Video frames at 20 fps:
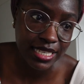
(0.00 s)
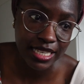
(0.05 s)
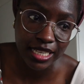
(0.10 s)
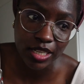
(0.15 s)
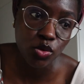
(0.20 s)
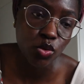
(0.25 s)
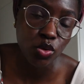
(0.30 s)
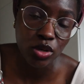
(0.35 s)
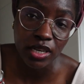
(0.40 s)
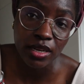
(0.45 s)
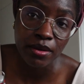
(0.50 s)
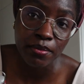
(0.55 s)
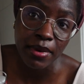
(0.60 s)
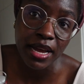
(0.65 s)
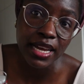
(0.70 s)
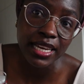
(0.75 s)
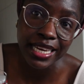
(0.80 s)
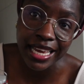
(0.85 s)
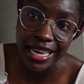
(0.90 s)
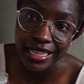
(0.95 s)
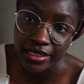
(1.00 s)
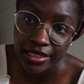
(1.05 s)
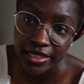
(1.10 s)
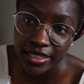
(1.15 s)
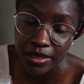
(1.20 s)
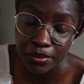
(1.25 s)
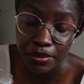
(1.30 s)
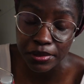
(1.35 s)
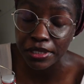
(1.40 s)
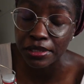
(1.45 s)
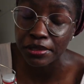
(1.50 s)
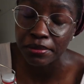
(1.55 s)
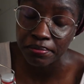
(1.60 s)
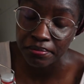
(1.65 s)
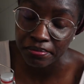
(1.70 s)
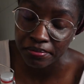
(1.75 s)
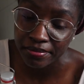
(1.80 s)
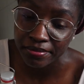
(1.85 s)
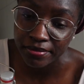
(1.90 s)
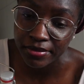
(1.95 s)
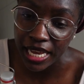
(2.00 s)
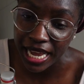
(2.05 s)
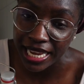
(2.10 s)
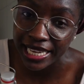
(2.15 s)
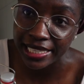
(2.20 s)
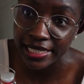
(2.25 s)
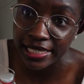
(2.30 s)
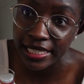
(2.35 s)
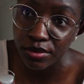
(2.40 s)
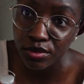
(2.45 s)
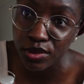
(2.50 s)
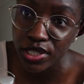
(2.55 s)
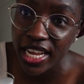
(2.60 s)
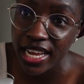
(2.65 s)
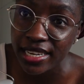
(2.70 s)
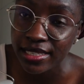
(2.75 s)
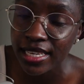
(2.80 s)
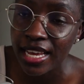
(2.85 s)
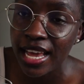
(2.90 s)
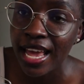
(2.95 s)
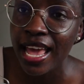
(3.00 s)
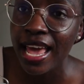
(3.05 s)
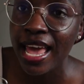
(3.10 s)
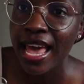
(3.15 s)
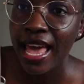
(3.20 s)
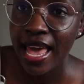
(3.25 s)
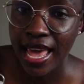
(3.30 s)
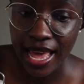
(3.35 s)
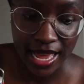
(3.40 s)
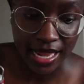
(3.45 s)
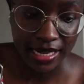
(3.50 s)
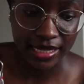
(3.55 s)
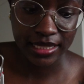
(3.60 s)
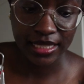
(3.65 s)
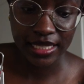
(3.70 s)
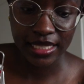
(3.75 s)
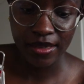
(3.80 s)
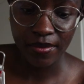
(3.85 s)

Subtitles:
The cooler might get hurt, but I can live with that. And